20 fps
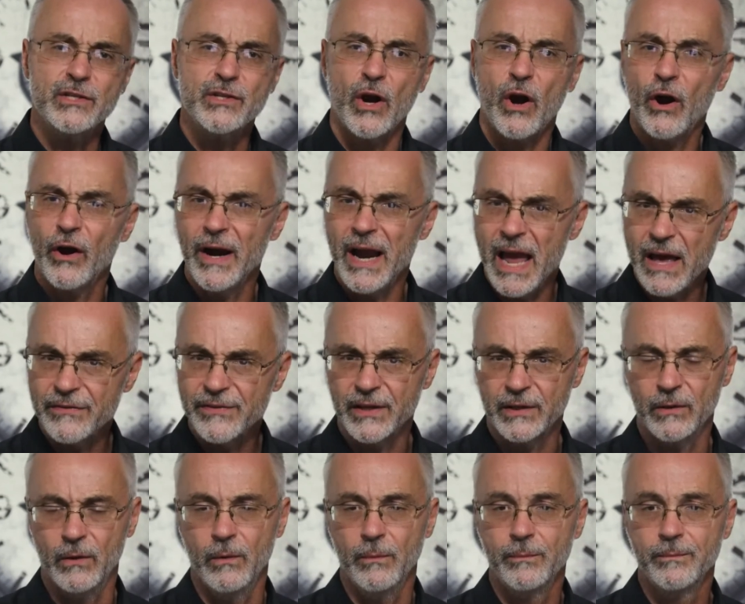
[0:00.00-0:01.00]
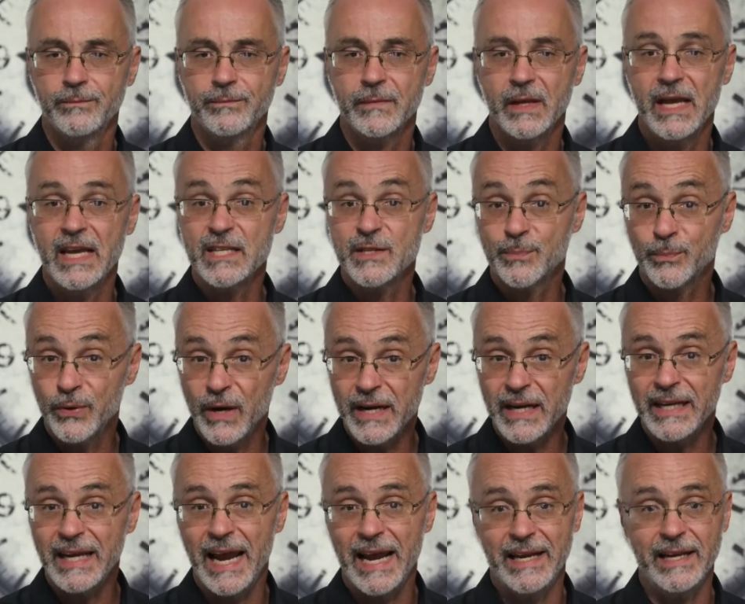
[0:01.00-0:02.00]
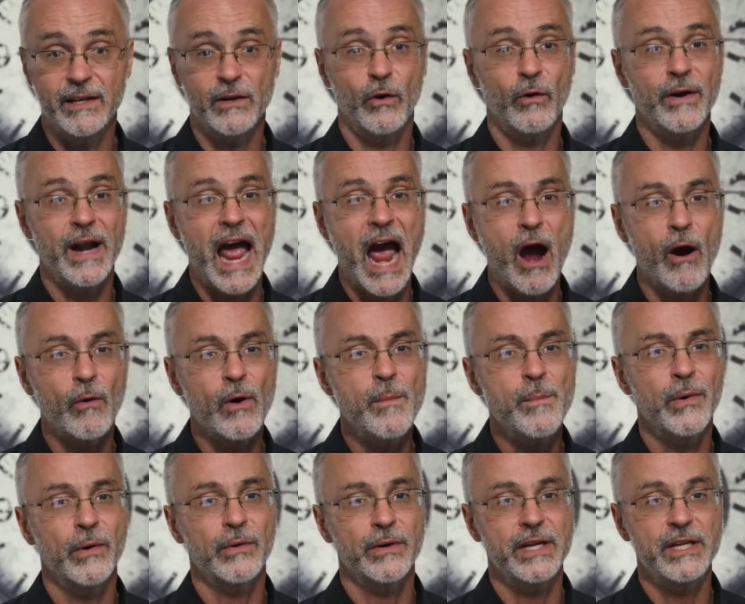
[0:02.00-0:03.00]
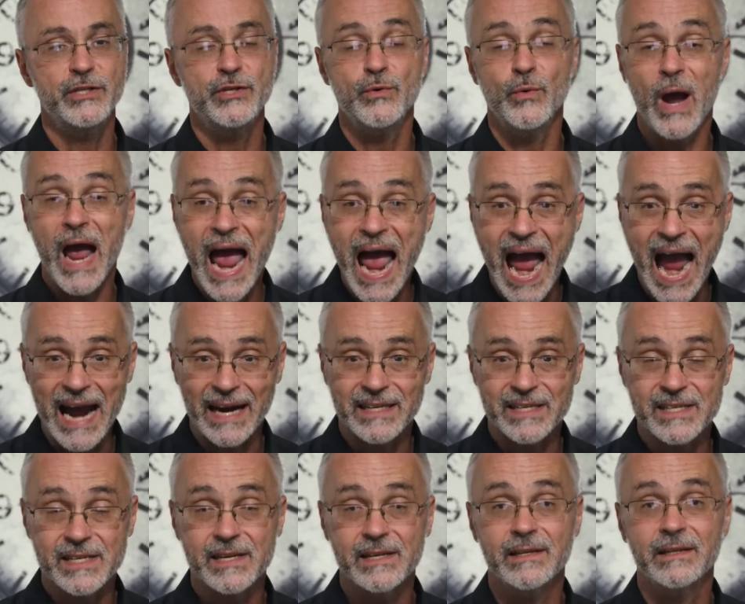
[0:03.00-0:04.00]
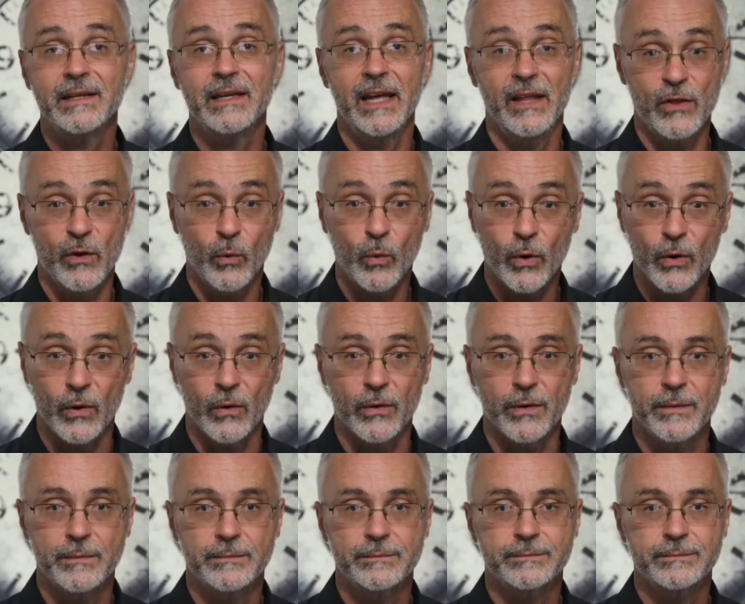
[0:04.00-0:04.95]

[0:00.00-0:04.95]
are ethical is predicated on our ability to act in the world.